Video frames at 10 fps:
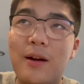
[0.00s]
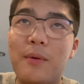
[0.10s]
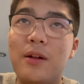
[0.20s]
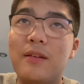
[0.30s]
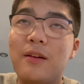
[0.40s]

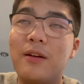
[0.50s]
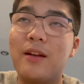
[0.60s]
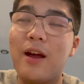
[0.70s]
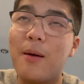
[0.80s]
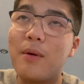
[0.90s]
went and took a
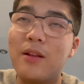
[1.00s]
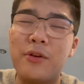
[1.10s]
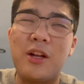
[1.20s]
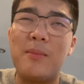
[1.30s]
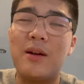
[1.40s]
nap, a
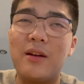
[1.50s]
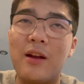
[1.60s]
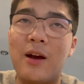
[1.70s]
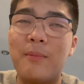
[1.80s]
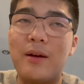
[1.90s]
30-minute
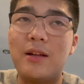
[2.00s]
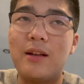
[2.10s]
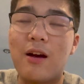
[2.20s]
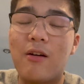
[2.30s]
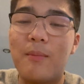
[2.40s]
nap, and
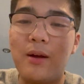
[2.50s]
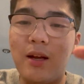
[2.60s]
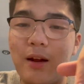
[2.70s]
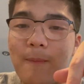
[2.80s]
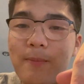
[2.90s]
then now I'm
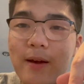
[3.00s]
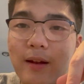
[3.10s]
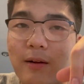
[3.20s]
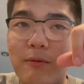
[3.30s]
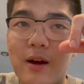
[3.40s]
eating,
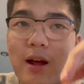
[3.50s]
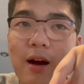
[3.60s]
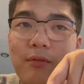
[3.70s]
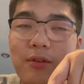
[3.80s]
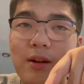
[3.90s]
and then right
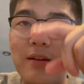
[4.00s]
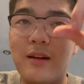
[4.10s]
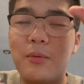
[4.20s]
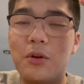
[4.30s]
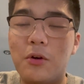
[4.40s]
after this
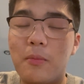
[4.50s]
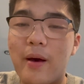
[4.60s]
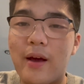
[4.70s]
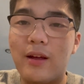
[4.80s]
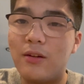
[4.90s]
I'm gonna go
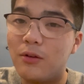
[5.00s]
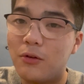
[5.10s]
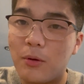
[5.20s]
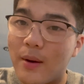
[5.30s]
back into doing my